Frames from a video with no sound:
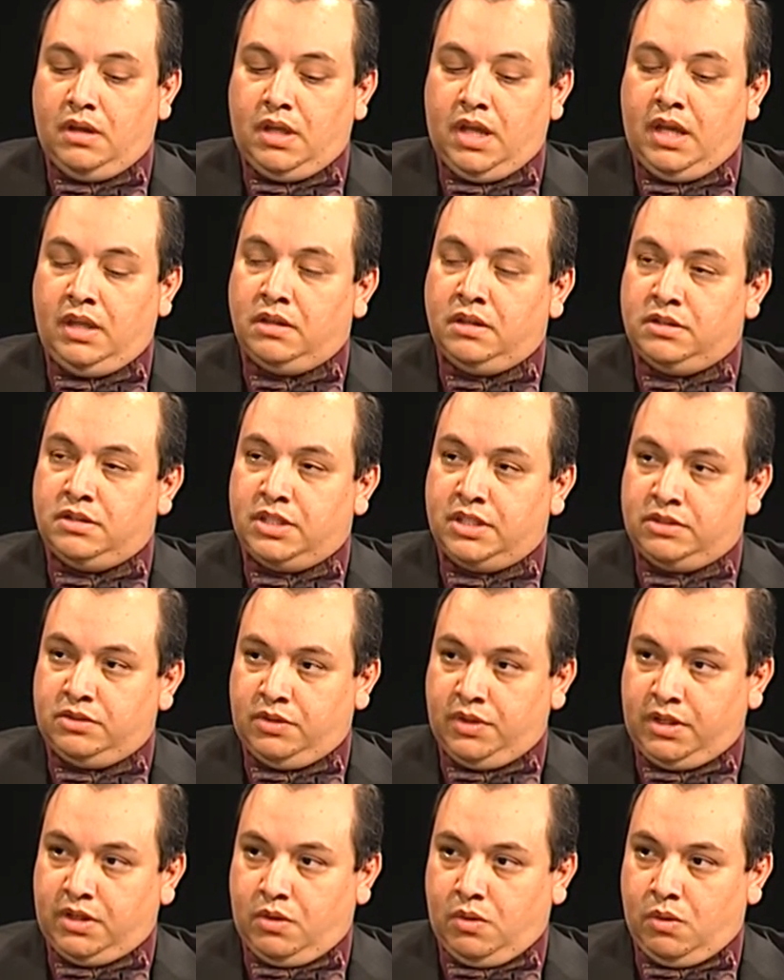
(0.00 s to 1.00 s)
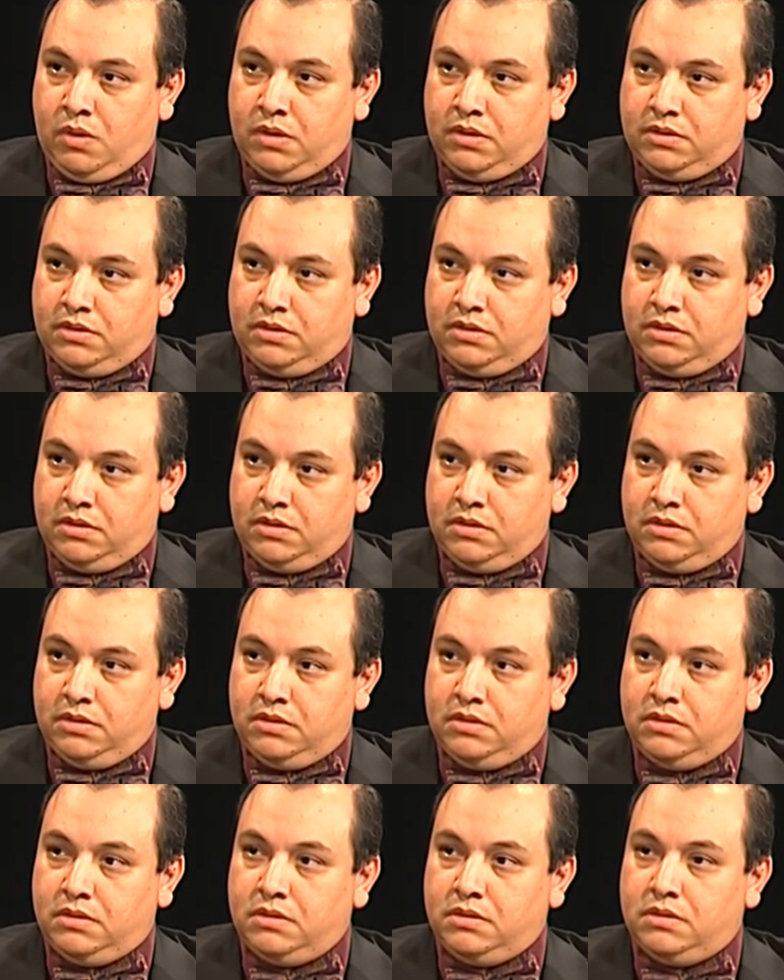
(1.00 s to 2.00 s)
In the district courts,
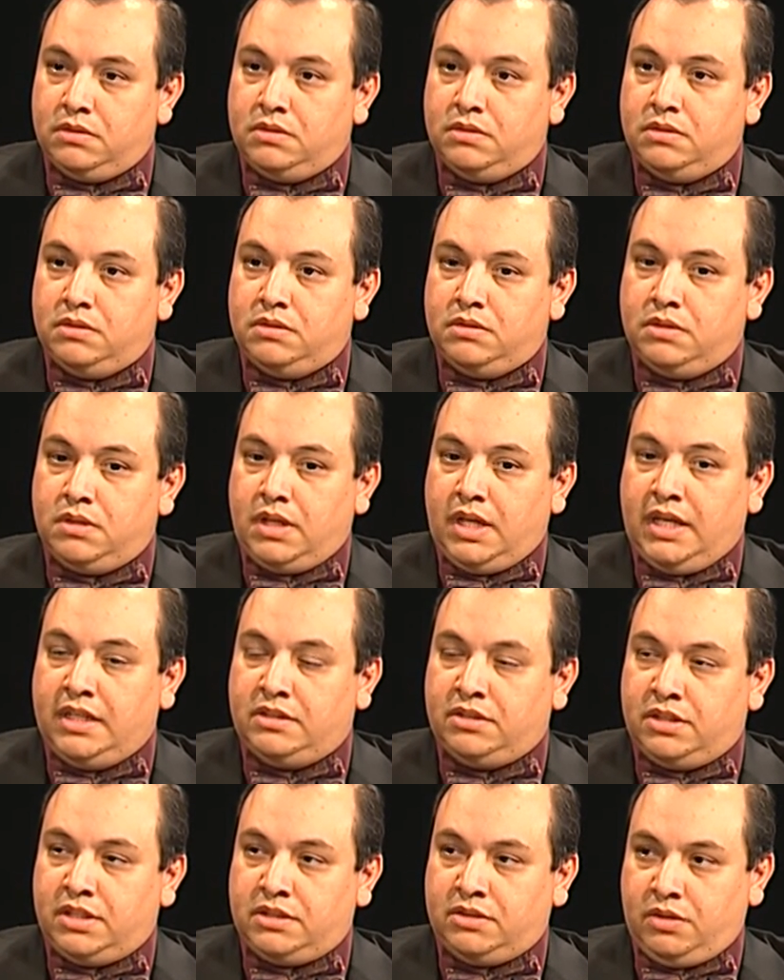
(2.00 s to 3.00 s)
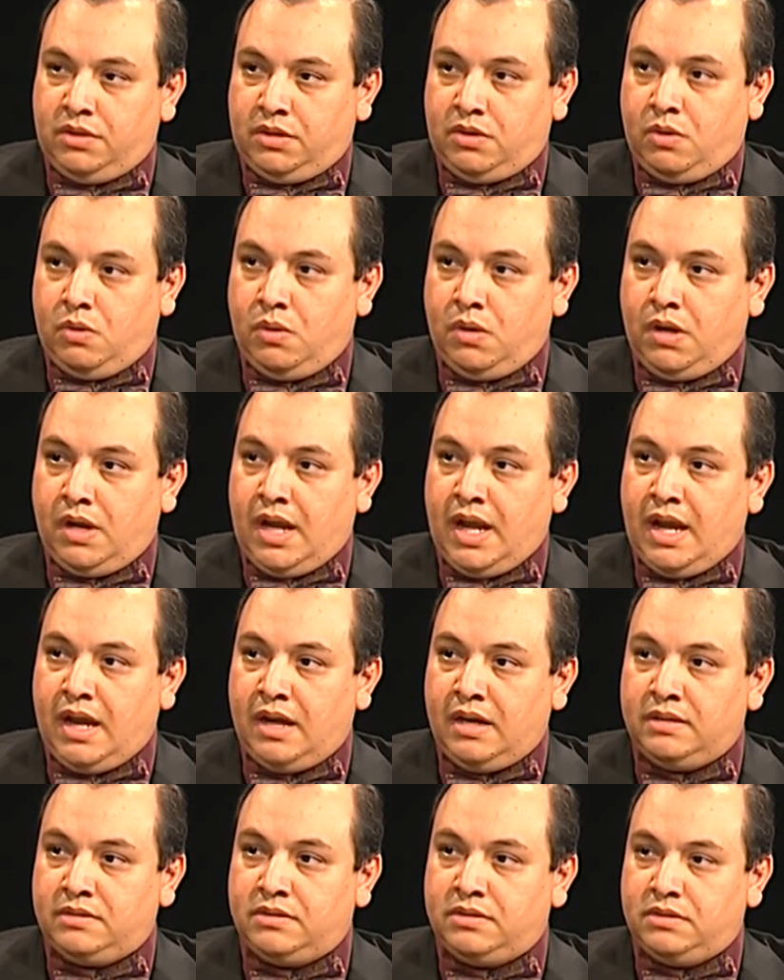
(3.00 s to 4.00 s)
each district court
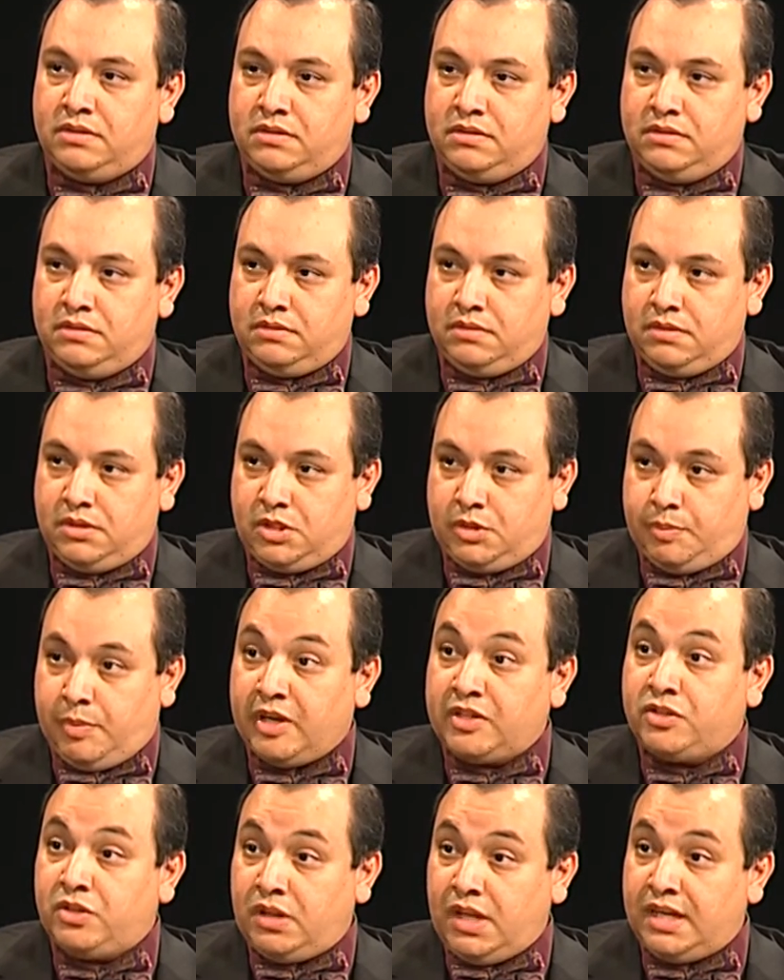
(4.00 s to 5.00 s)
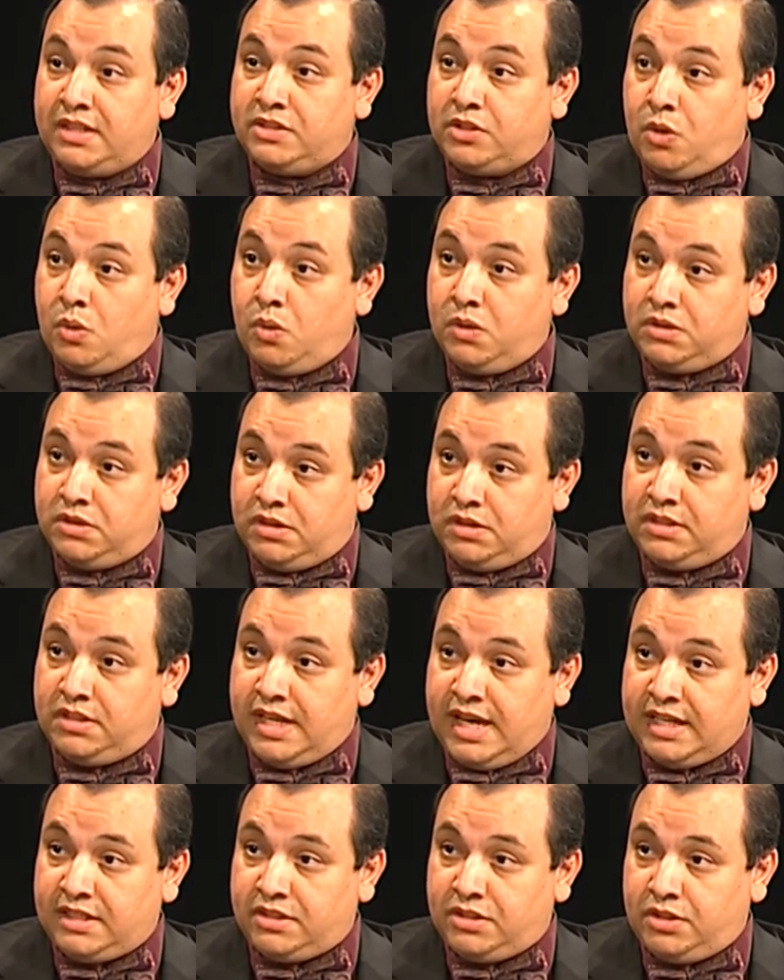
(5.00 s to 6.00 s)
has specialized courts
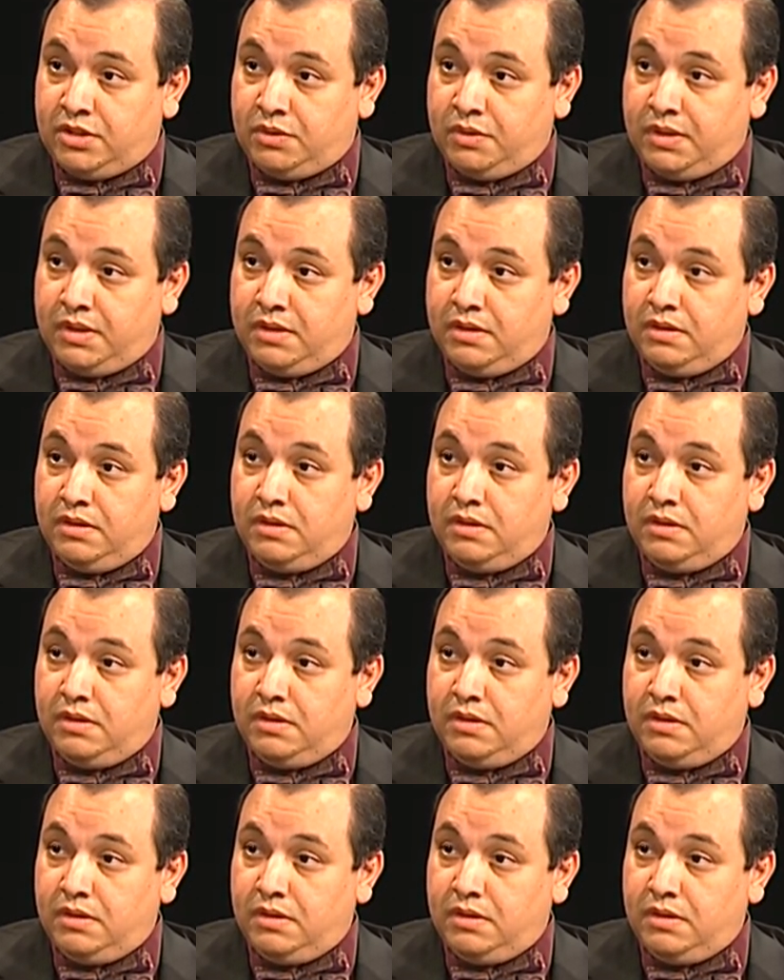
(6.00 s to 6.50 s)
attached to it.